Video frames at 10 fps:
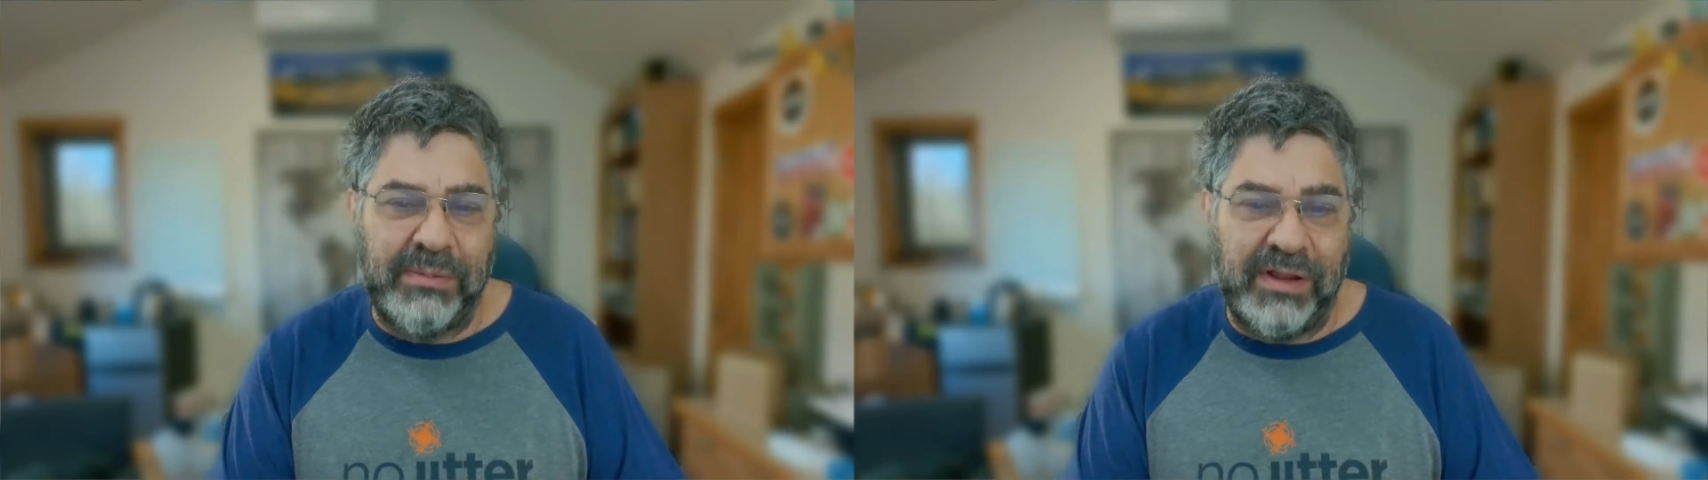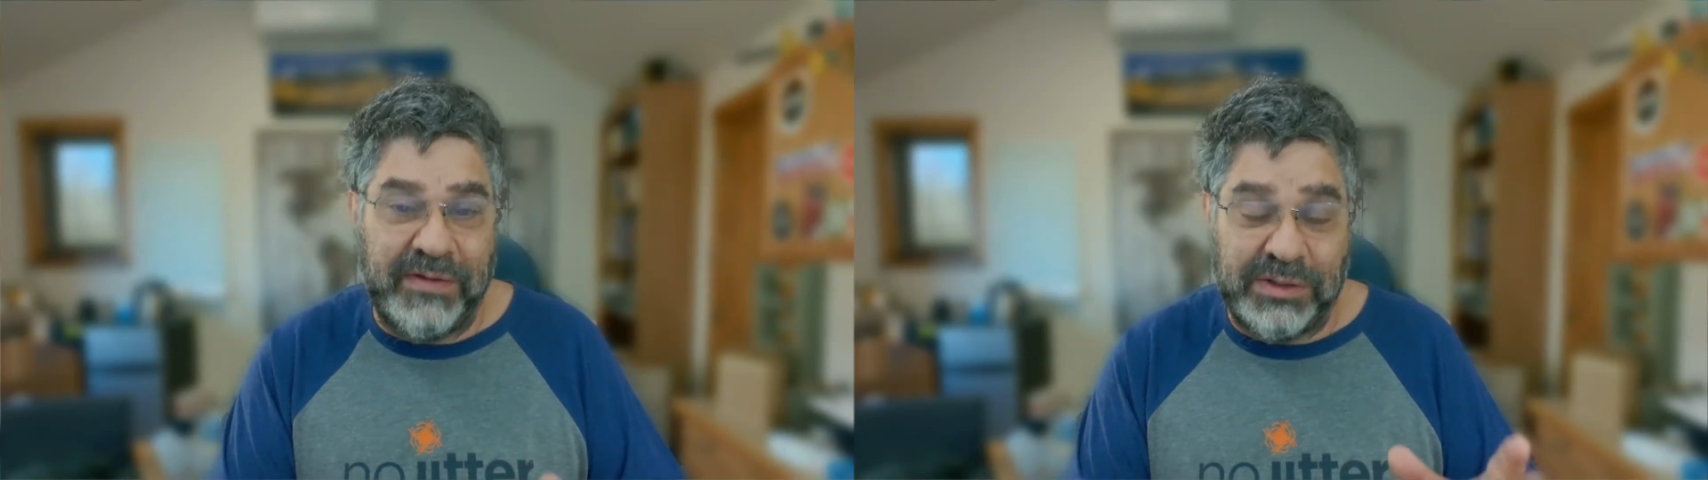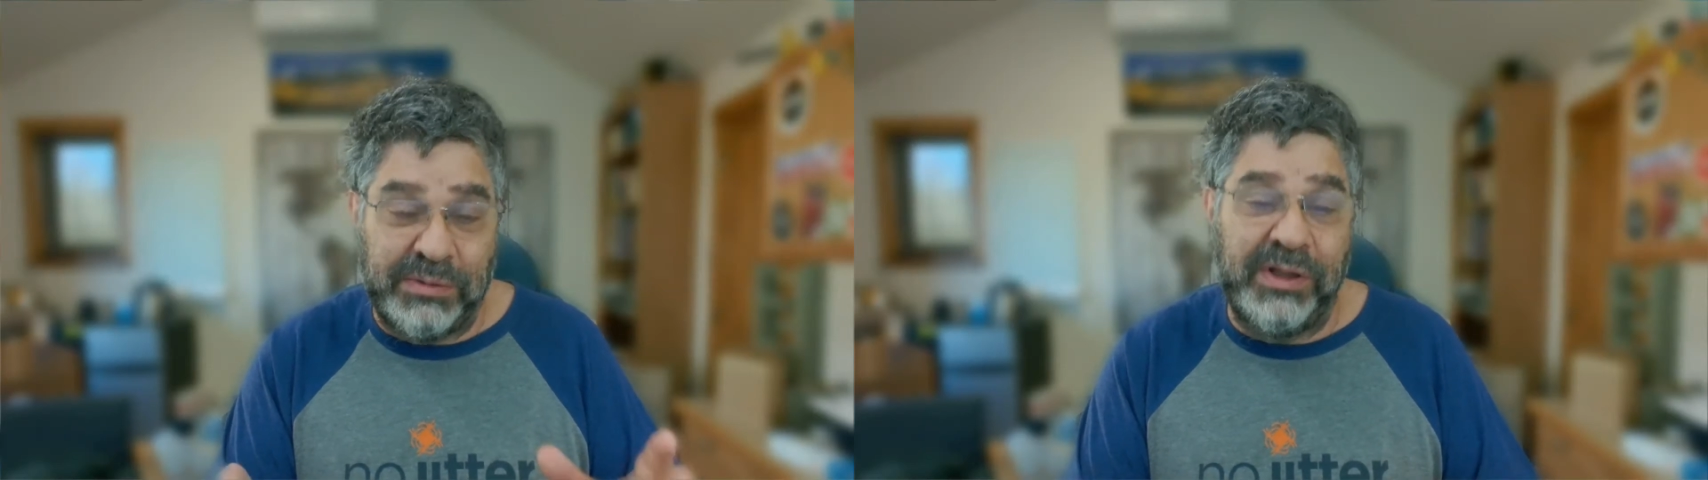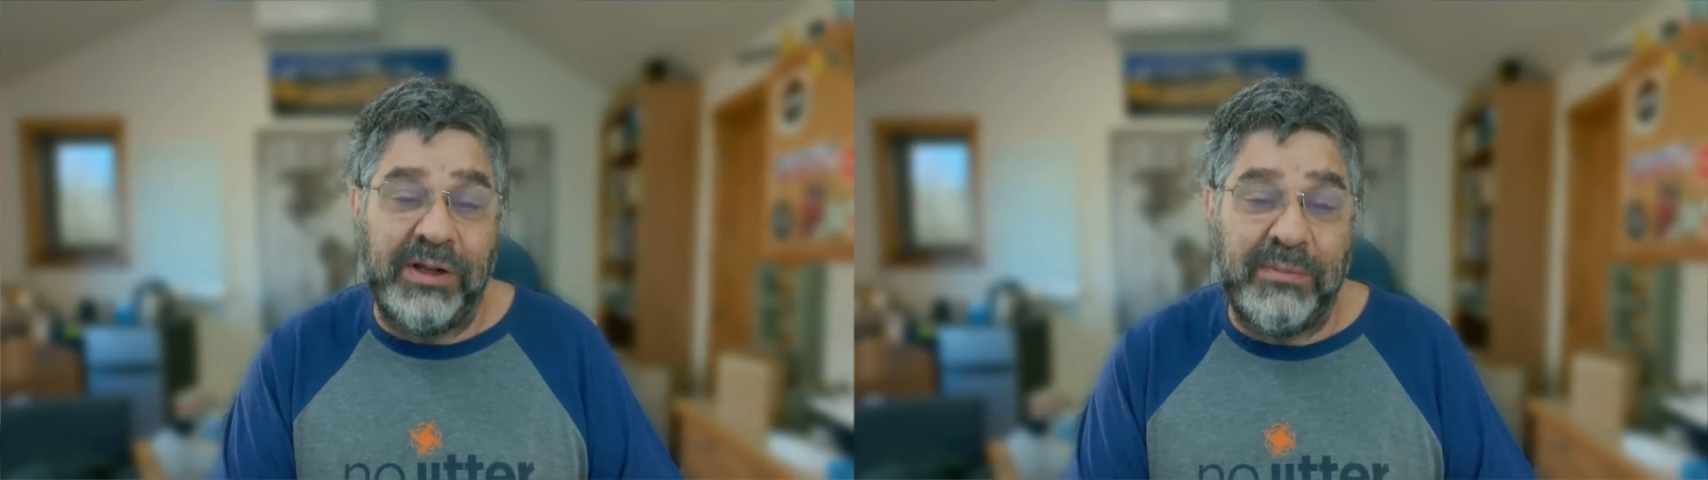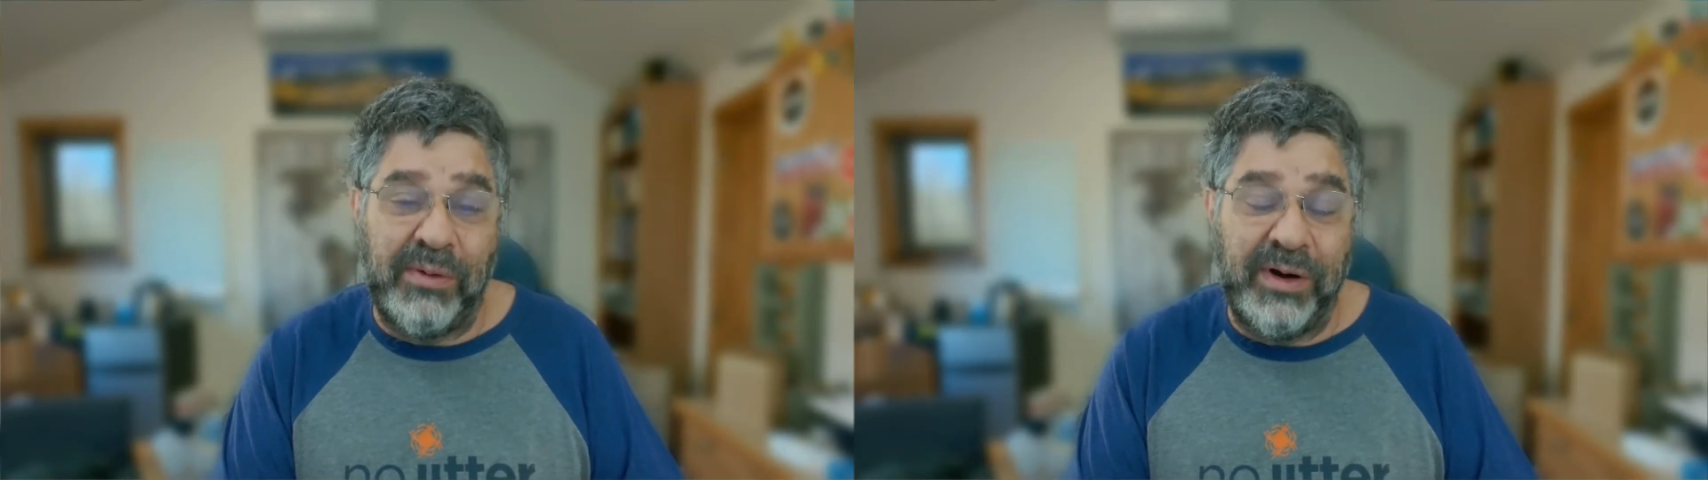I believe it's really
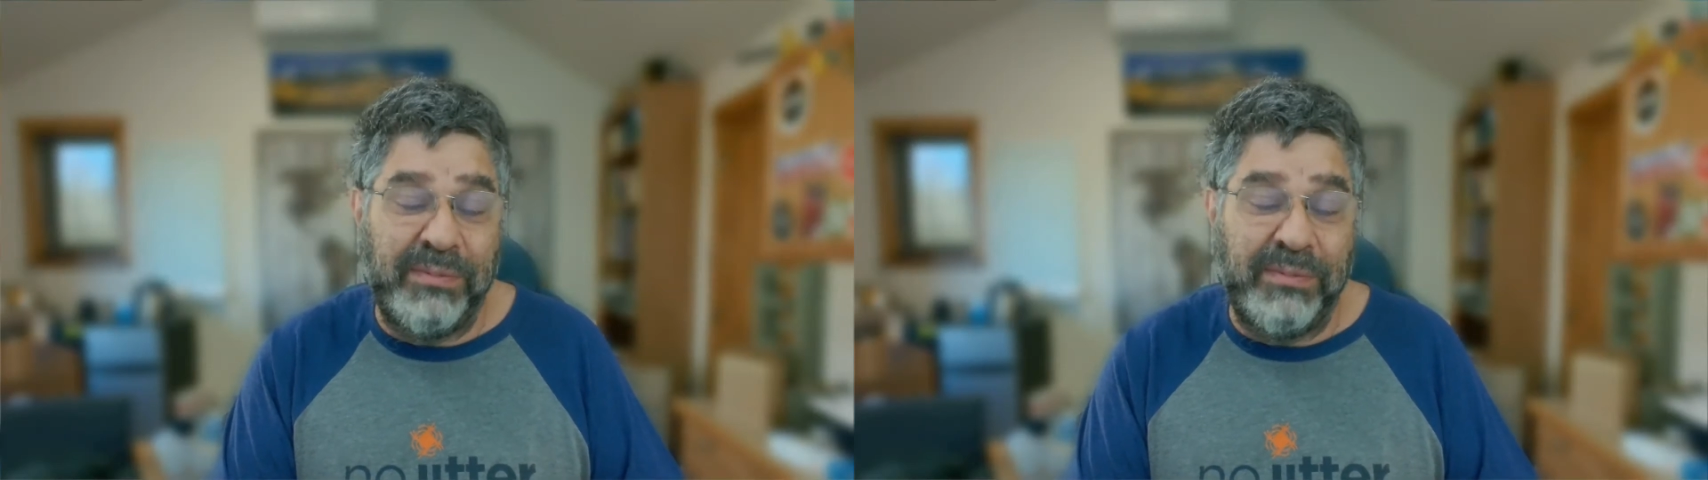important,